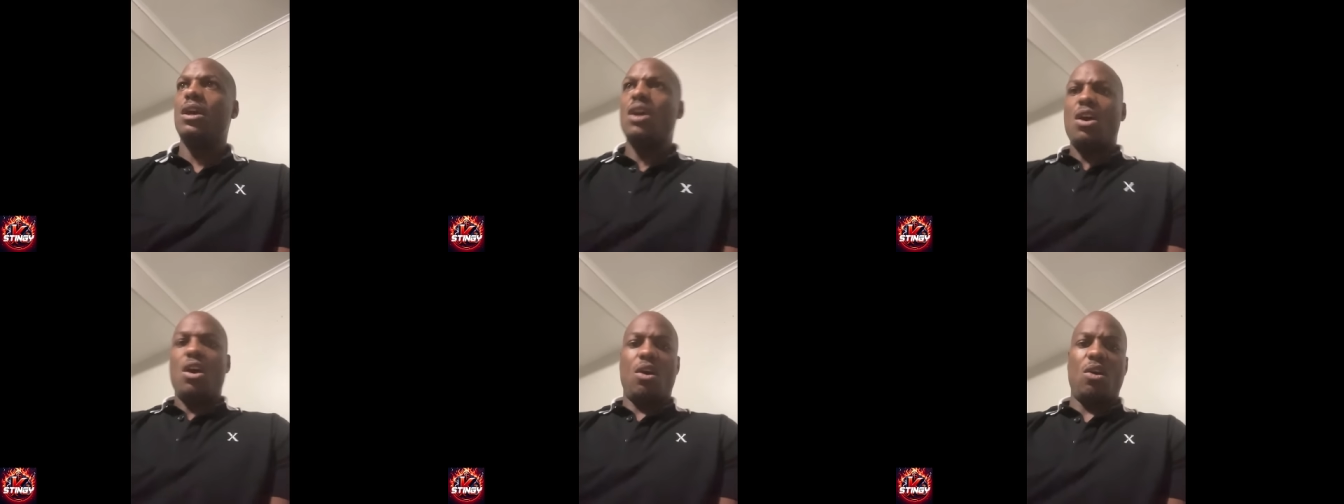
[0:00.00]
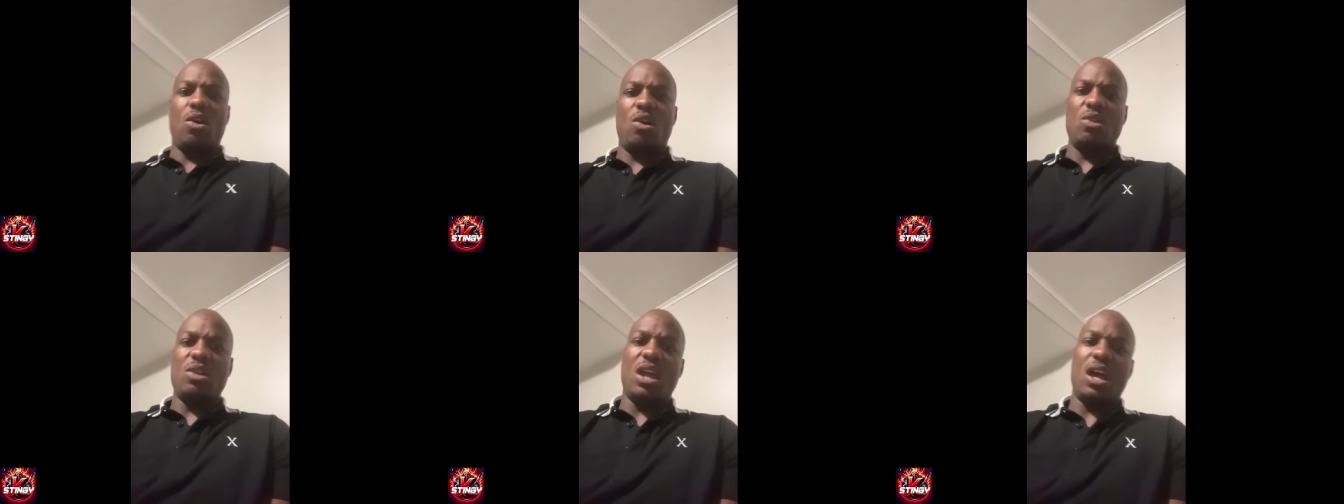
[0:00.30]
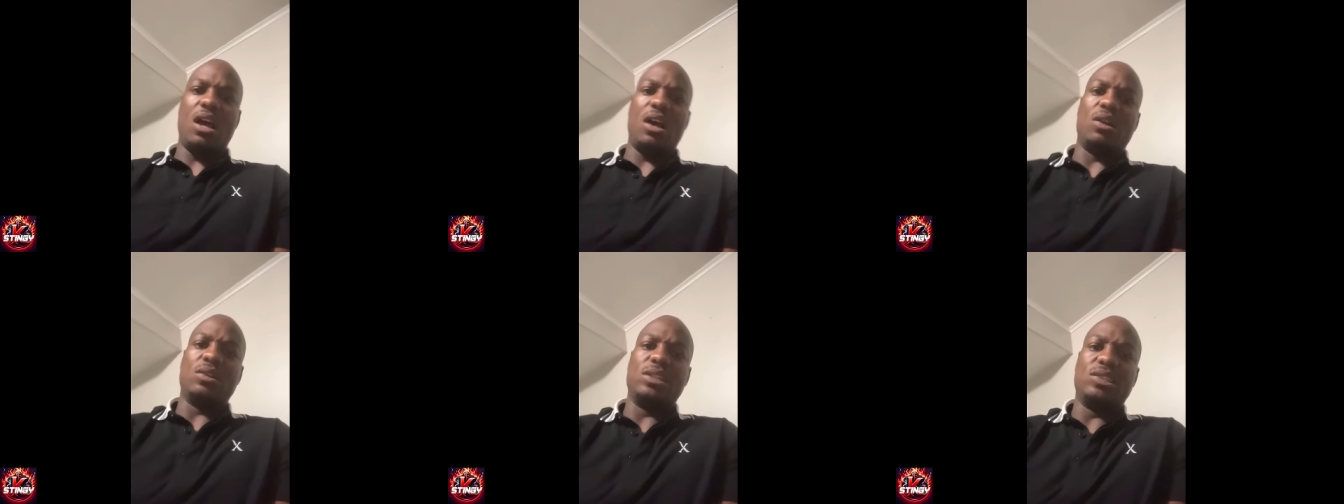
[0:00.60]
you wanna,
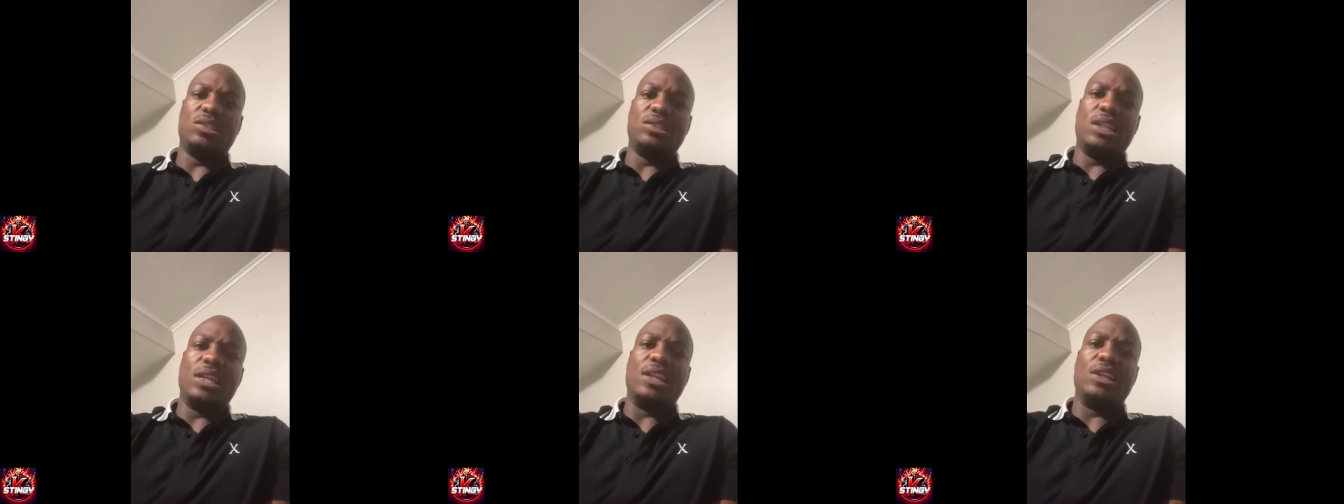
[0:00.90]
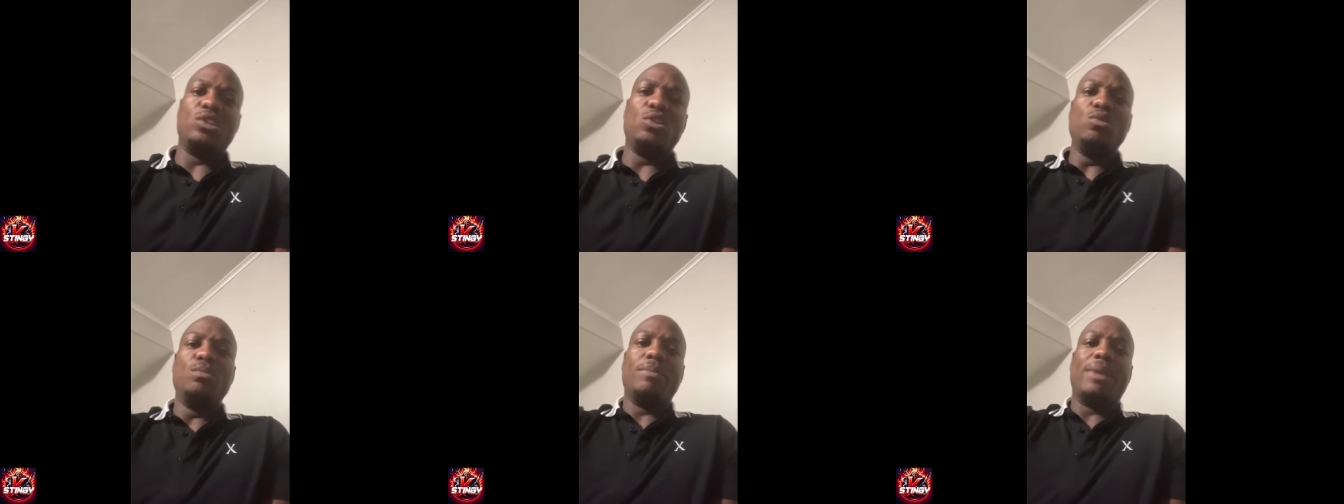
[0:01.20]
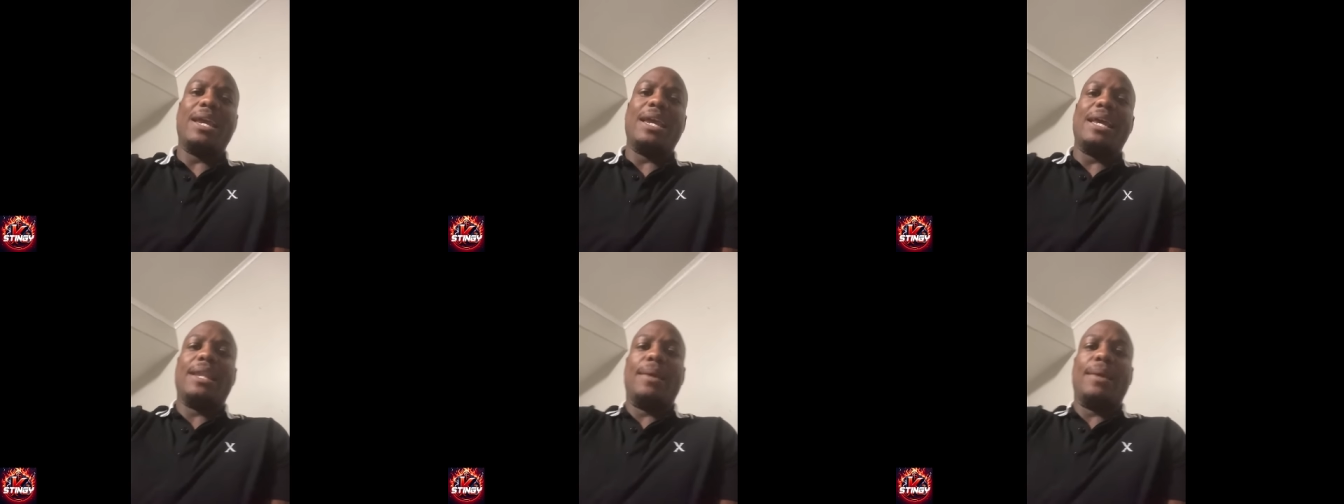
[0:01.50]
oh no,
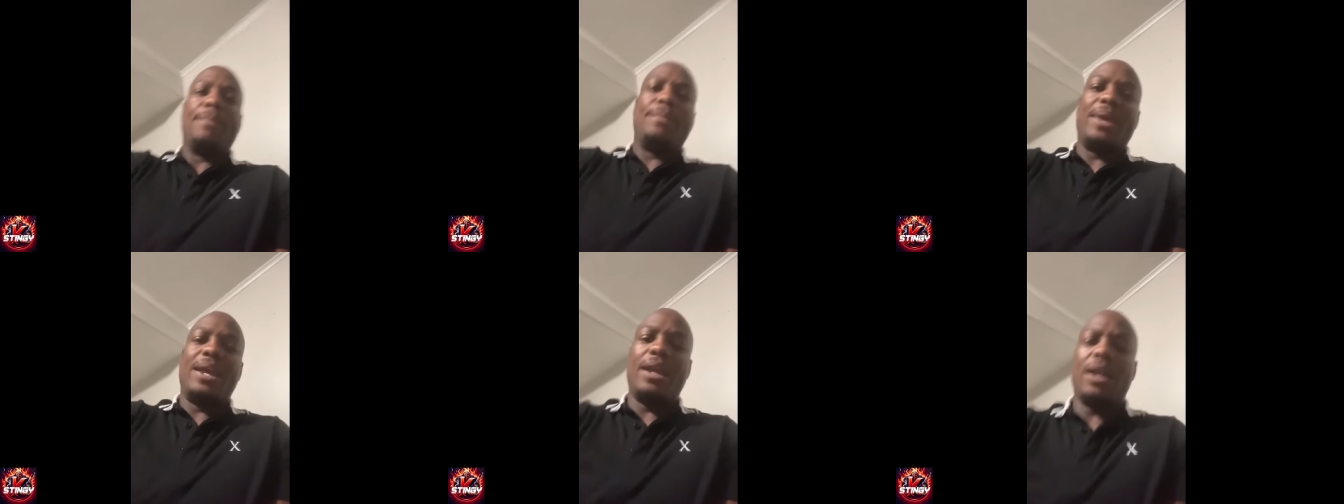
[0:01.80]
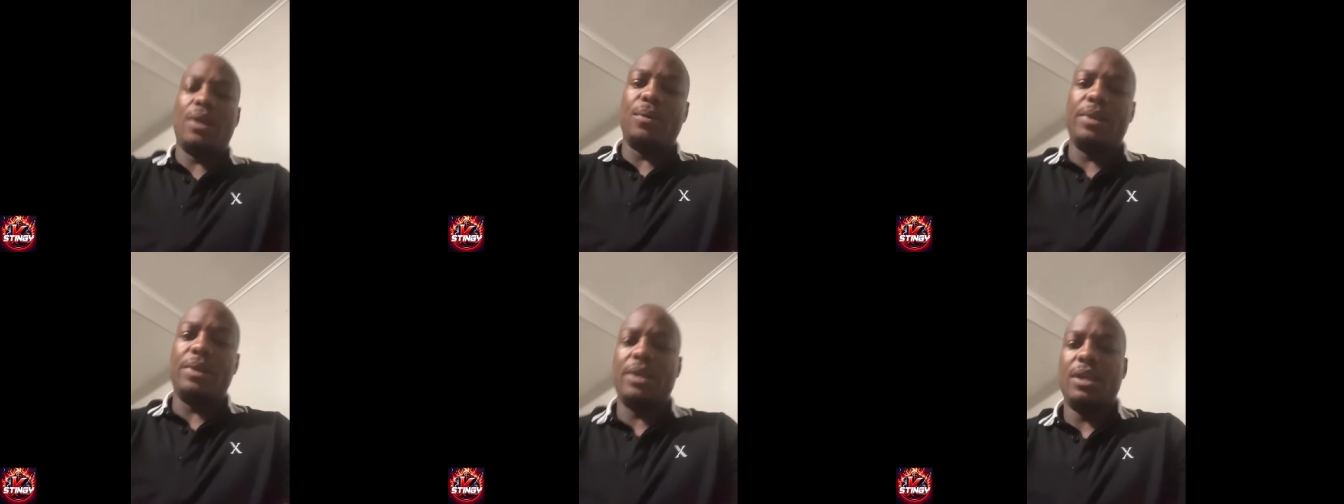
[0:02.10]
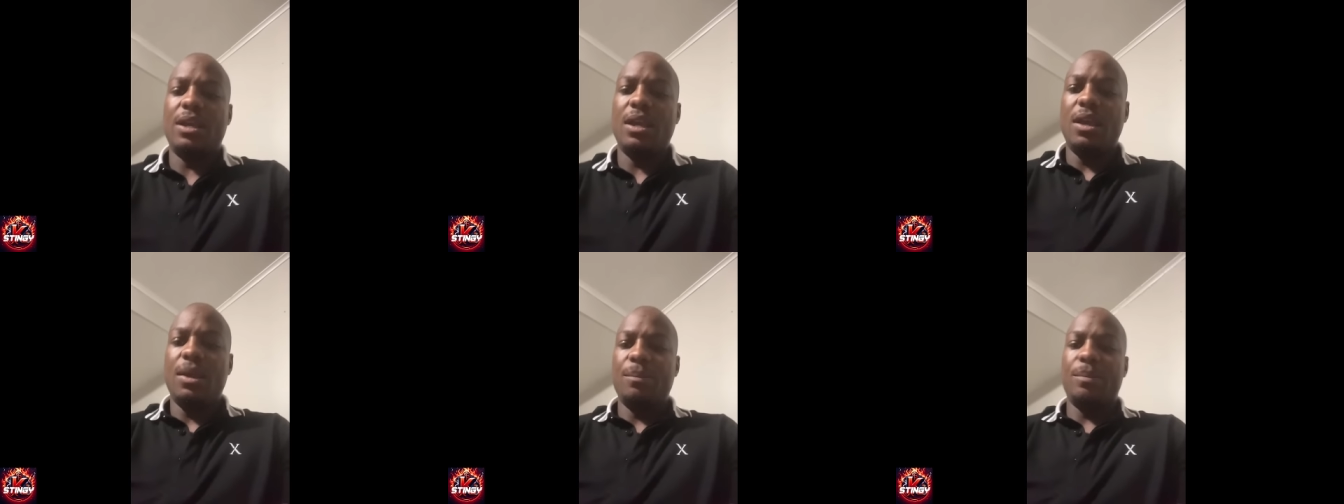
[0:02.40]
this nigga, you mad
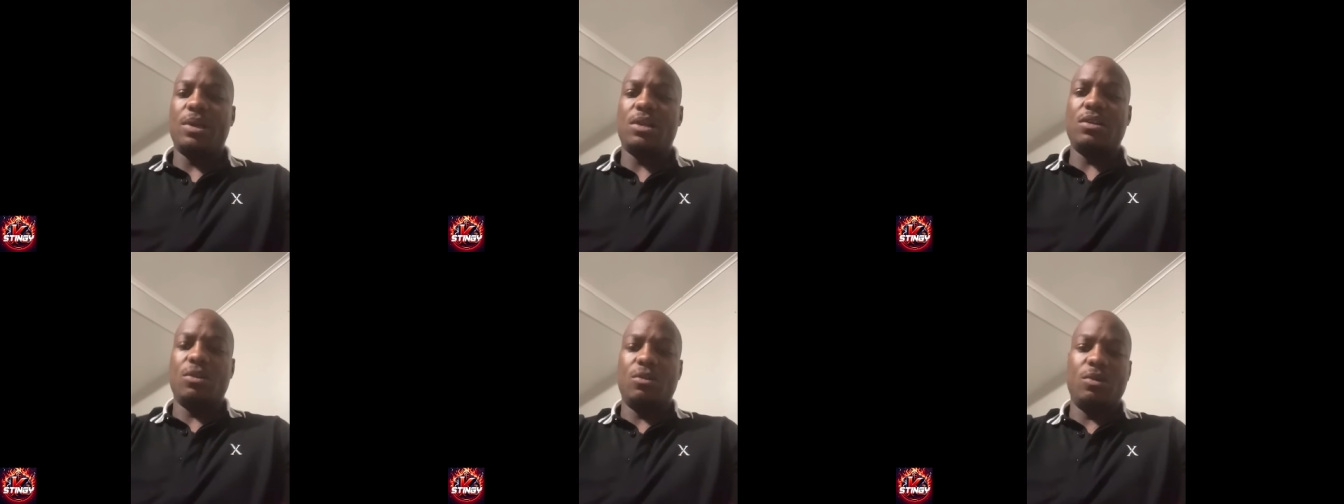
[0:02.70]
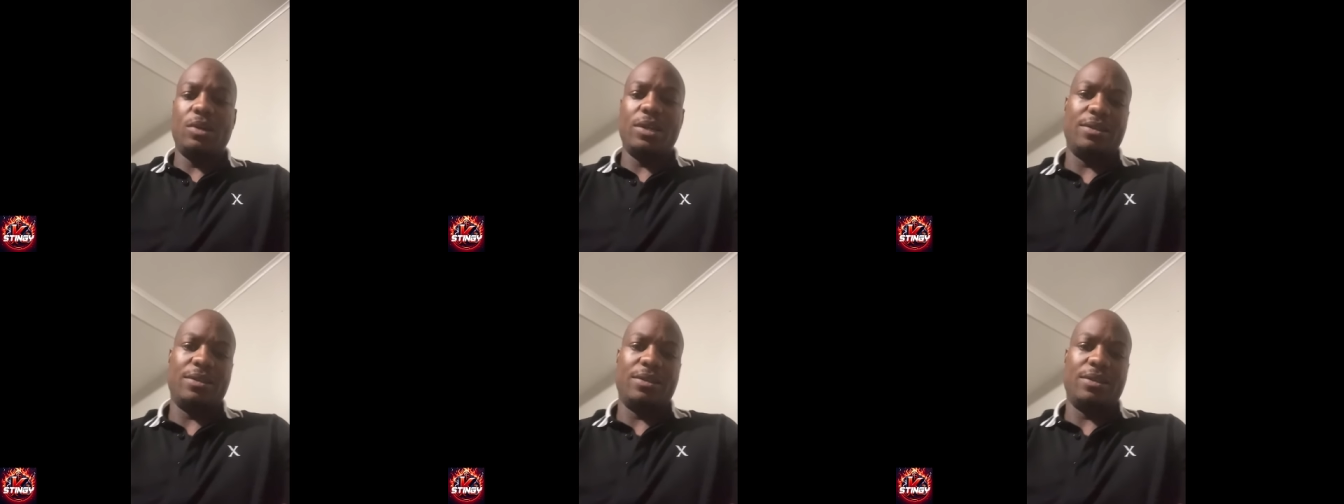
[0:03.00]
at Barry